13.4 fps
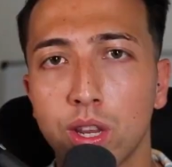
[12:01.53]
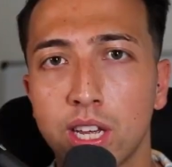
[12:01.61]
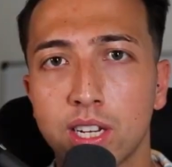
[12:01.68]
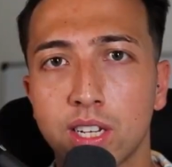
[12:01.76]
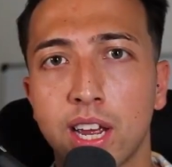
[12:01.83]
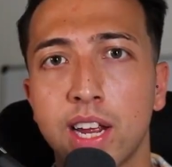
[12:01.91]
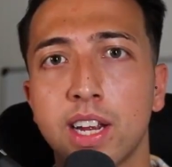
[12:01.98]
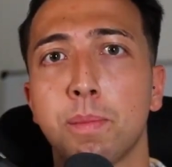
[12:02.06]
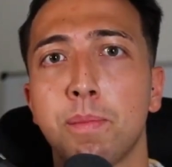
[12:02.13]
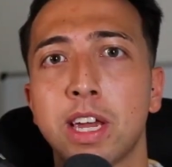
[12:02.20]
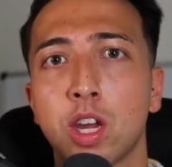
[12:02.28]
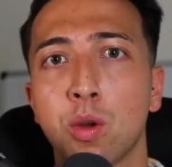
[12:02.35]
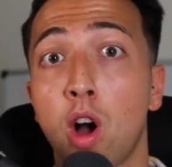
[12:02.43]
of these things that
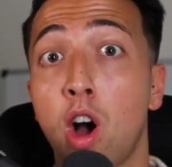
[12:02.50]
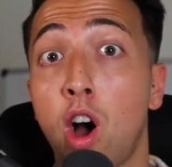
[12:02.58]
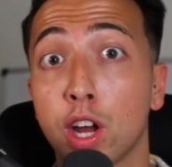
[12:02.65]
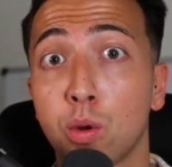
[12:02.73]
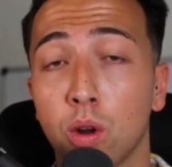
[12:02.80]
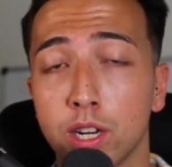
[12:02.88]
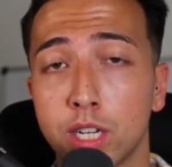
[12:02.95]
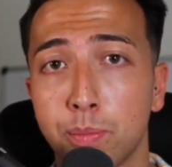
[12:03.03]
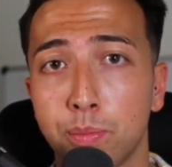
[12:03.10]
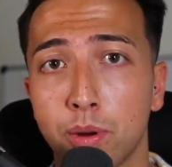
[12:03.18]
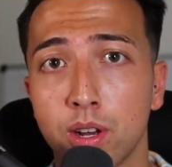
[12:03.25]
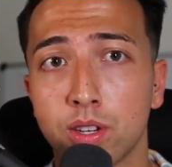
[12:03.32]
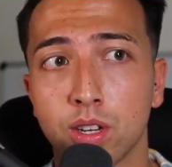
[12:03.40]
make you a high quality
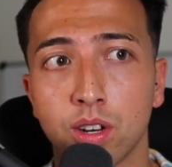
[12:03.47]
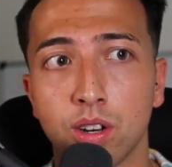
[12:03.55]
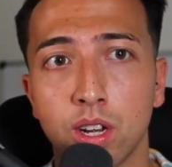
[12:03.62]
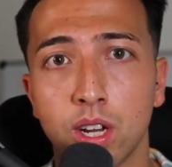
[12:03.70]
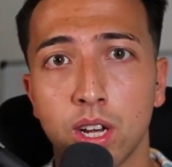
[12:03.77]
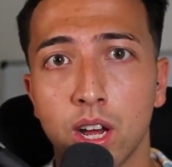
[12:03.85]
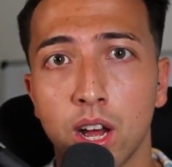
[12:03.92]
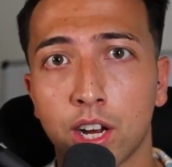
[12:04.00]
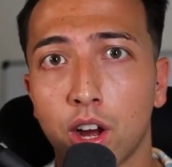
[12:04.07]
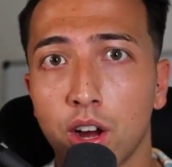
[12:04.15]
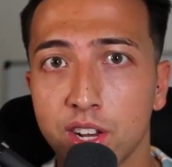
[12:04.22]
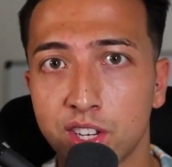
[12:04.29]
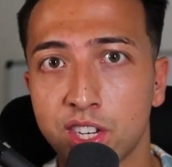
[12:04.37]
person a
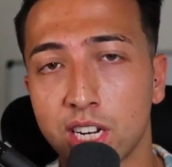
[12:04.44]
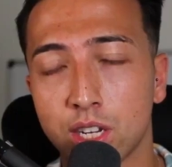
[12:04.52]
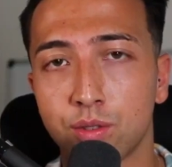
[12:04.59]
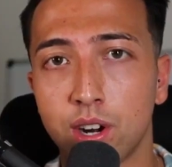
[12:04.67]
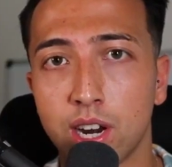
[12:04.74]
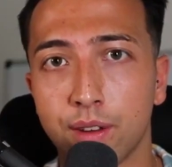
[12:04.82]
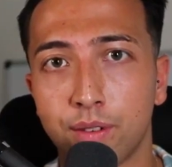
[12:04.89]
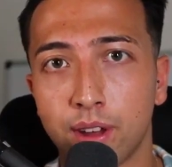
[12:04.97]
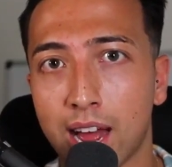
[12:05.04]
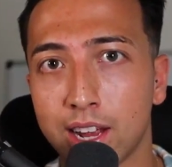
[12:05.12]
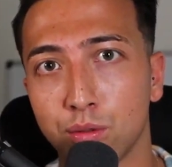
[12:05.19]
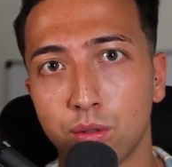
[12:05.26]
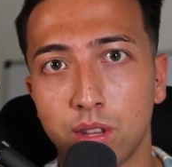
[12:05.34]
guy at six three, if he
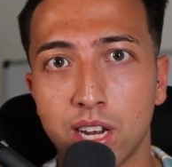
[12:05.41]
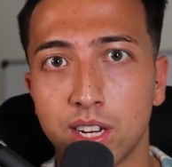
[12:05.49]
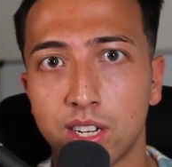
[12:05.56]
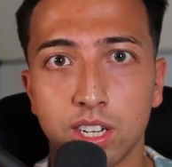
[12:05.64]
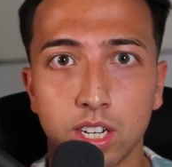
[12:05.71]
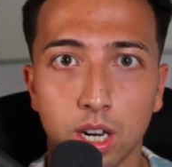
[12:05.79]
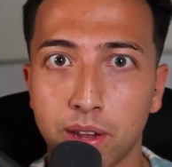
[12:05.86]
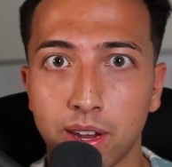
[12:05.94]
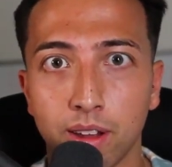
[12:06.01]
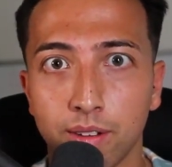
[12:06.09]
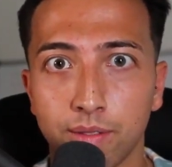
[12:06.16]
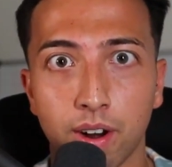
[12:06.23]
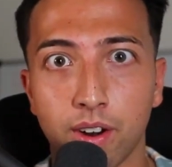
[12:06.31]
has all these he's going to
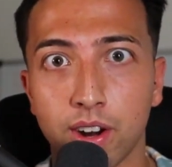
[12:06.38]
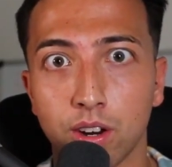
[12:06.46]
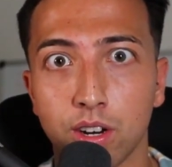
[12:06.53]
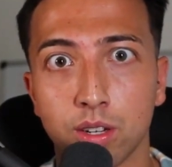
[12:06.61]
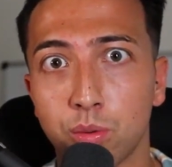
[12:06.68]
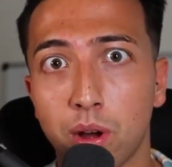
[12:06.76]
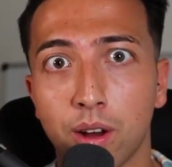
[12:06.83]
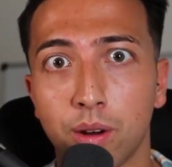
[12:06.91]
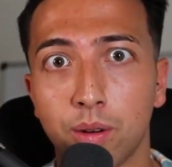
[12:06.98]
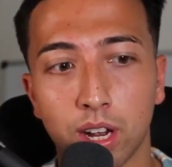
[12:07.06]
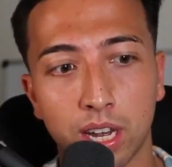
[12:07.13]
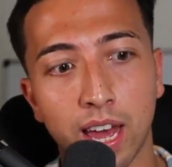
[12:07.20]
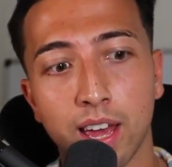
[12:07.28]
be very good as well
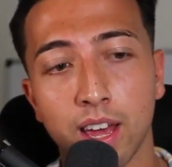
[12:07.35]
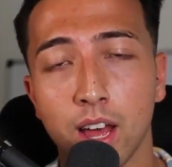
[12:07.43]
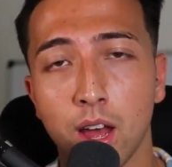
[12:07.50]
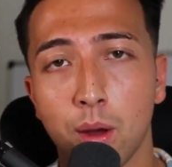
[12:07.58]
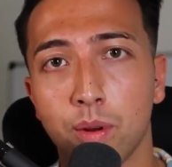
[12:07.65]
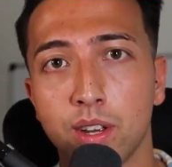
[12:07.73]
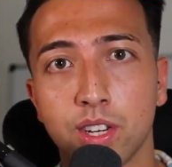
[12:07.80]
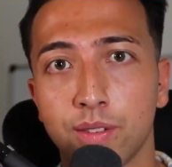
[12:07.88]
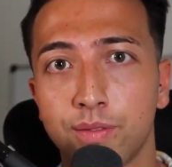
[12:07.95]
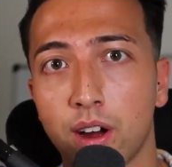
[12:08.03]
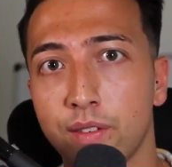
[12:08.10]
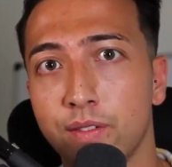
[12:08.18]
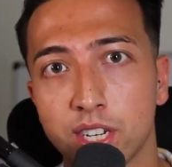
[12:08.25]
okay but as a
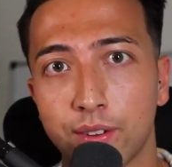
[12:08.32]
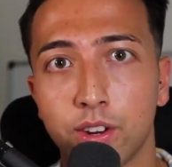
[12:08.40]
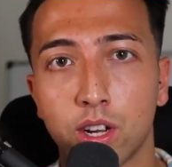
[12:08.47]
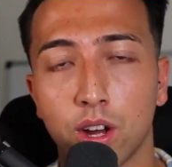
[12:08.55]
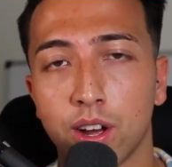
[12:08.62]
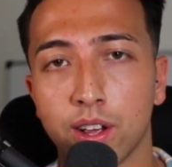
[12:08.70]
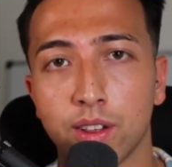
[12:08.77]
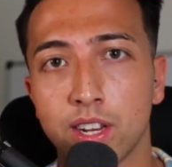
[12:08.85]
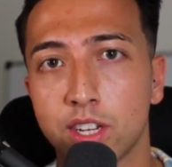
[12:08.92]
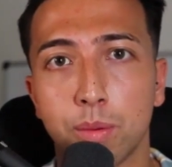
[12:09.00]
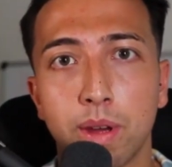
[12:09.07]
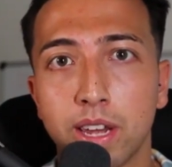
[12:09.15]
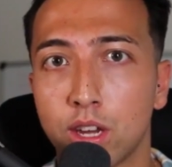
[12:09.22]
5 foot 7 guy it's
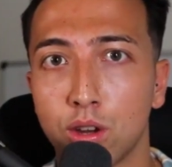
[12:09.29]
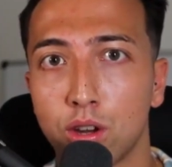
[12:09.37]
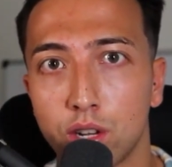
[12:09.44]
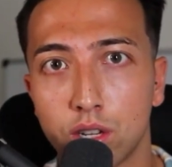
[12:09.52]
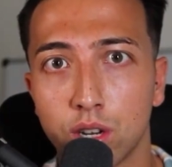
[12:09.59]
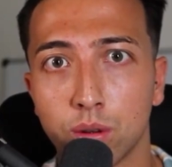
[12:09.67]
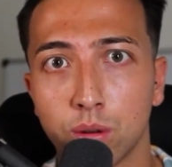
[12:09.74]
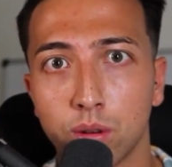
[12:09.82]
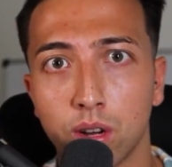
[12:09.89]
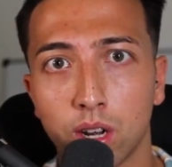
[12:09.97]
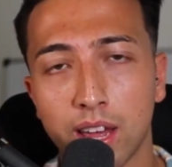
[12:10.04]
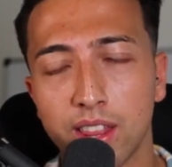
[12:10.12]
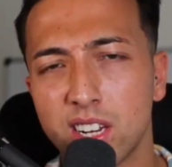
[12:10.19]
going to make you good too
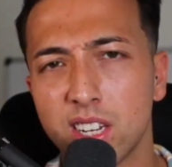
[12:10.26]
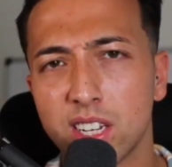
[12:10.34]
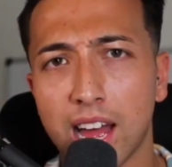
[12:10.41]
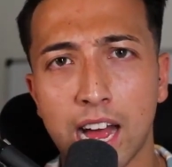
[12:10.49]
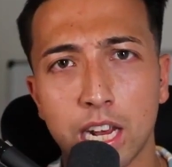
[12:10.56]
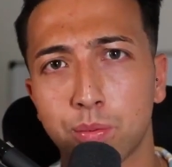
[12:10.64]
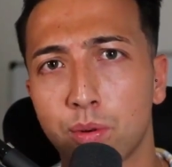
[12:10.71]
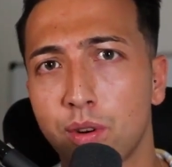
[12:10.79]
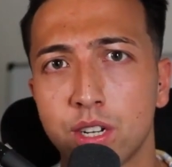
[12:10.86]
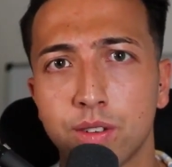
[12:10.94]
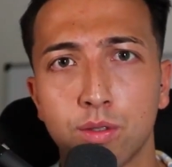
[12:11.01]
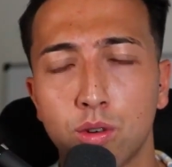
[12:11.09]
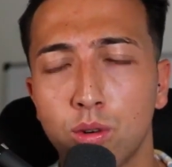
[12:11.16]
okay this is the
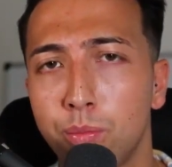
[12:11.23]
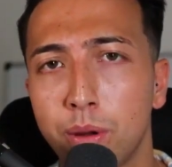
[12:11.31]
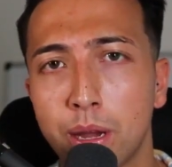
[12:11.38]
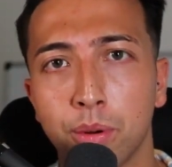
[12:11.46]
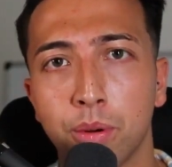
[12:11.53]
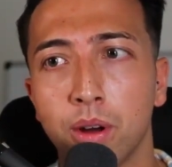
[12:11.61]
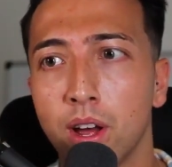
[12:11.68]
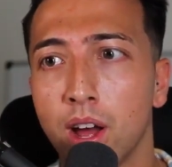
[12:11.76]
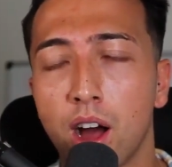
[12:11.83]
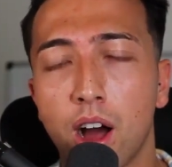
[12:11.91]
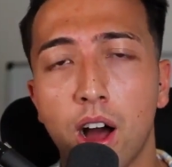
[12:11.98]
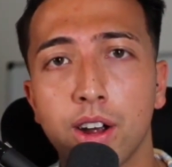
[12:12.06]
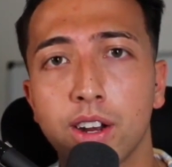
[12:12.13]
aspirations for all people
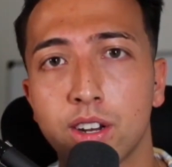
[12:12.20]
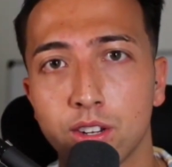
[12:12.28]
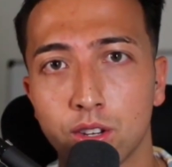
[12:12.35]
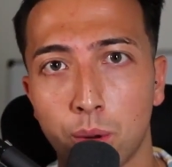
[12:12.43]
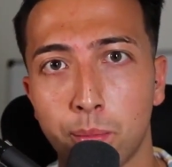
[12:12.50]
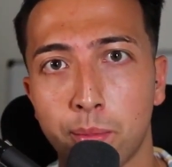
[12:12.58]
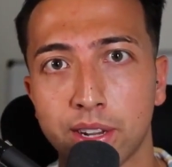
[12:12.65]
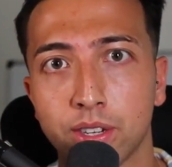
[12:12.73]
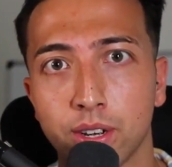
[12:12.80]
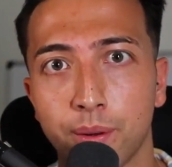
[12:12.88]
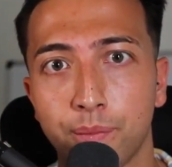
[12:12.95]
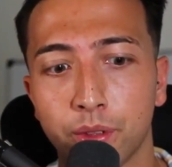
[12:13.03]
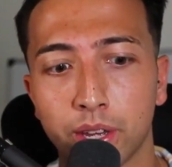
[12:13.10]
height does not
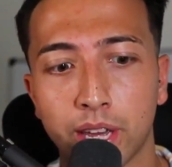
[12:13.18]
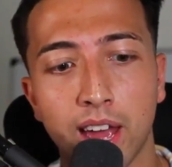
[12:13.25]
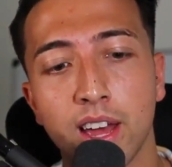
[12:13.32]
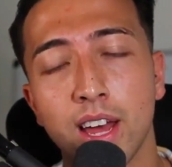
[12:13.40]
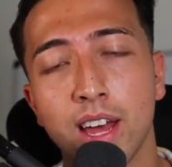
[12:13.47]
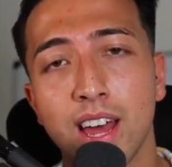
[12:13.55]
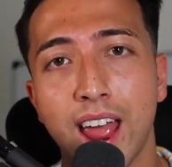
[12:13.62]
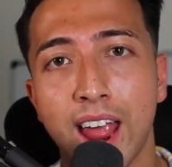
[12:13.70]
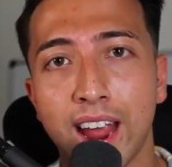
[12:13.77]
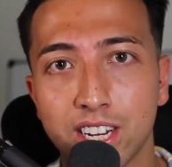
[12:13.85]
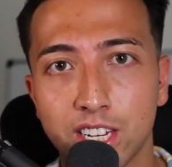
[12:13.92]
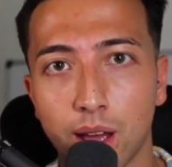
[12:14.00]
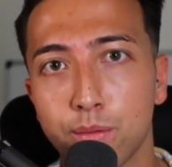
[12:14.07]
matter okay
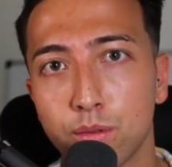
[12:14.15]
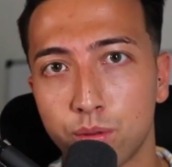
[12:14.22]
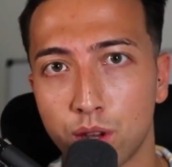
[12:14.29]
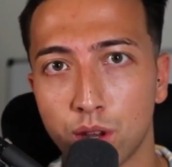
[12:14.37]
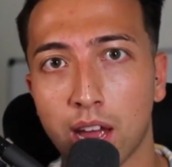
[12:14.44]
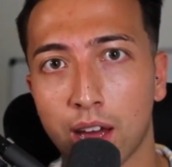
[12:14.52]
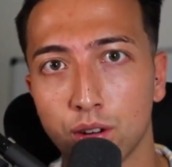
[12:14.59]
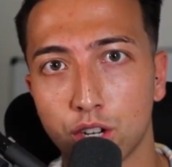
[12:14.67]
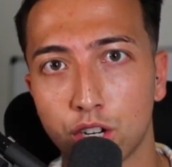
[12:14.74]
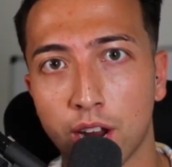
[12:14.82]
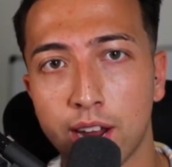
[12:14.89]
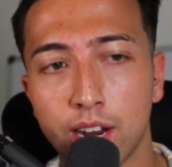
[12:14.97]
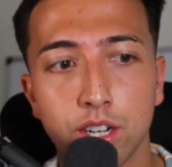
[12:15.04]
accept what you cannot
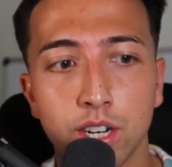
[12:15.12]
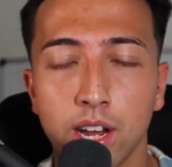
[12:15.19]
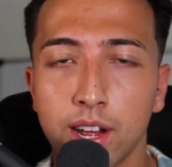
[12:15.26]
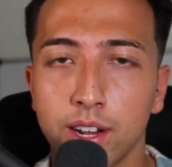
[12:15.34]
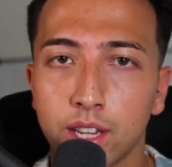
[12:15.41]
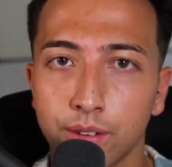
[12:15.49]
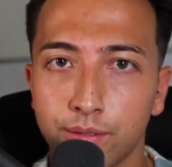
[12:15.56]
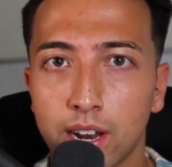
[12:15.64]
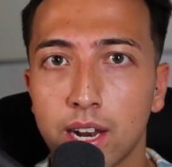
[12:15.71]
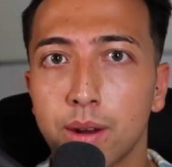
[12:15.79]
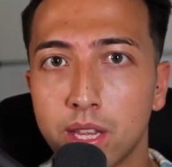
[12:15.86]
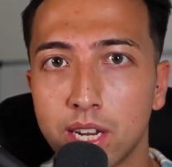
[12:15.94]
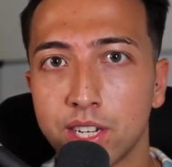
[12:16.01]
change
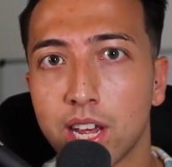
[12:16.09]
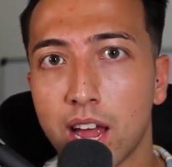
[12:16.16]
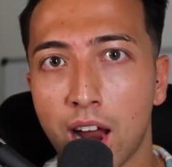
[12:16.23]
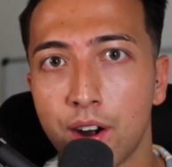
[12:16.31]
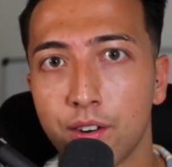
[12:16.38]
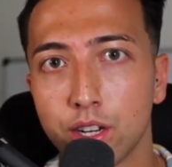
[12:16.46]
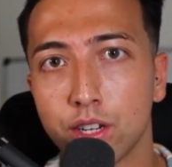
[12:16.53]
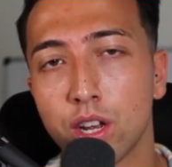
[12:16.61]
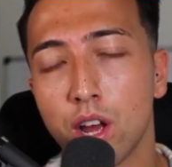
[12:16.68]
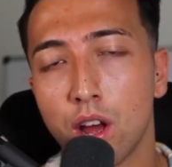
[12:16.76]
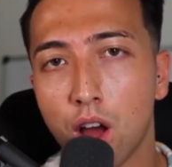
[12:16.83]
develop these areas